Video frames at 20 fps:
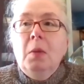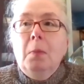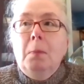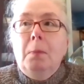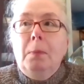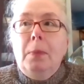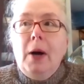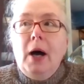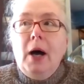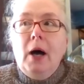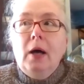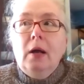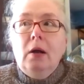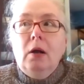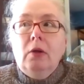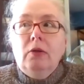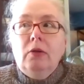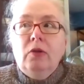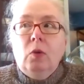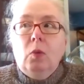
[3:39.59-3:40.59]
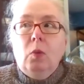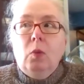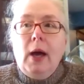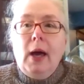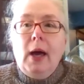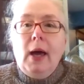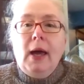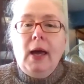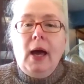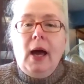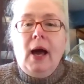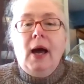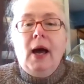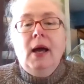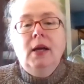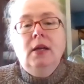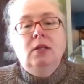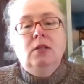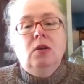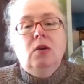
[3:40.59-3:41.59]
But the way
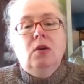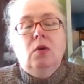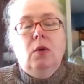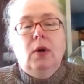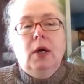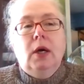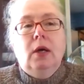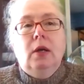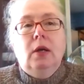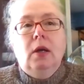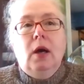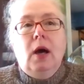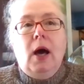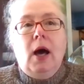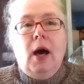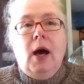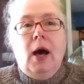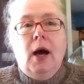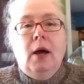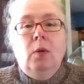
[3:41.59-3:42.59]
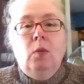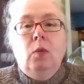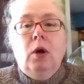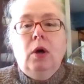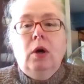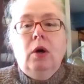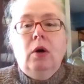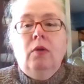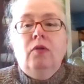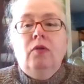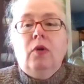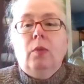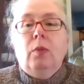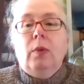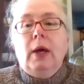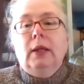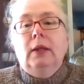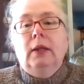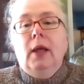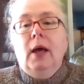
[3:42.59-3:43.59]
I do it, I work for
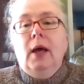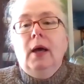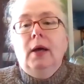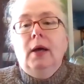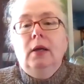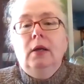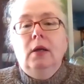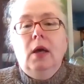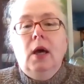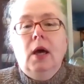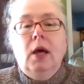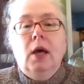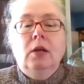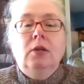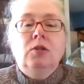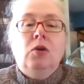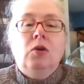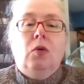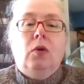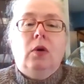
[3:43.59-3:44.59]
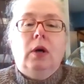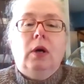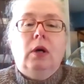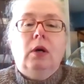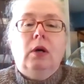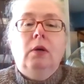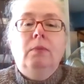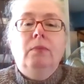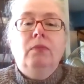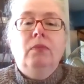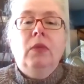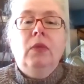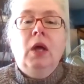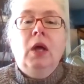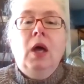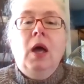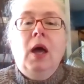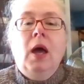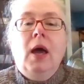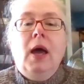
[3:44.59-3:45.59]
Redline Editorial,
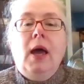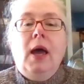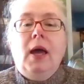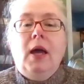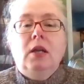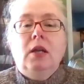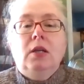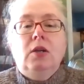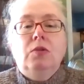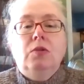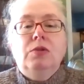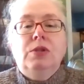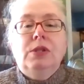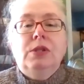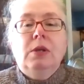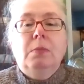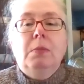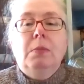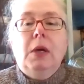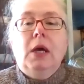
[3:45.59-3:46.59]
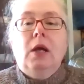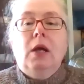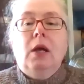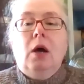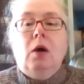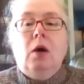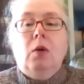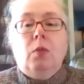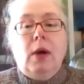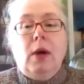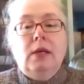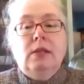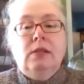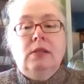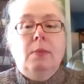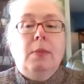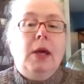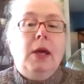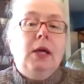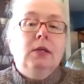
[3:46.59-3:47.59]
and you submit a
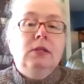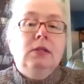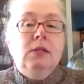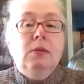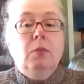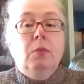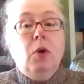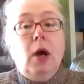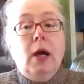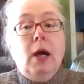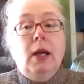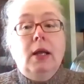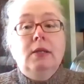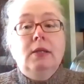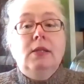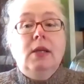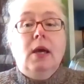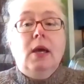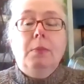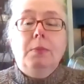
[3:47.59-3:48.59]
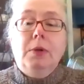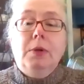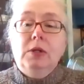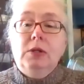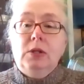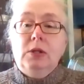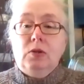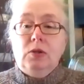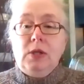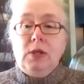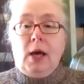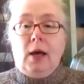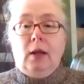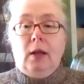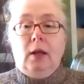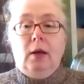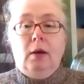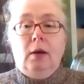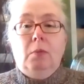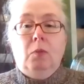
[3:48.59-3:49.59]
resume and some writing samples. You tell
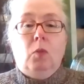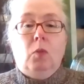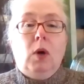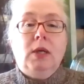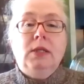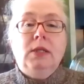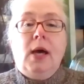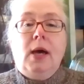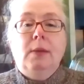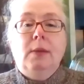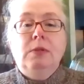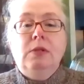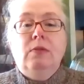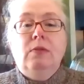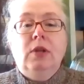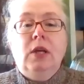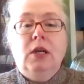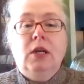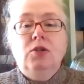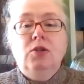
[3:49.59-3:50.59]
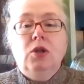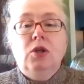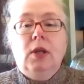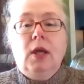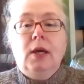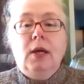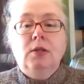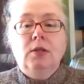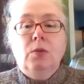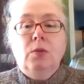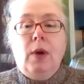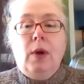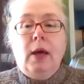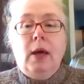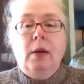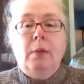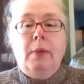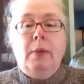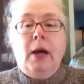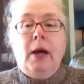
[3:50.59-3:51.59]
them what types of things you like to
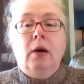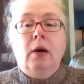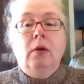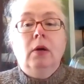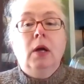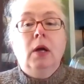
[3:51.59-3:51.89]
write about,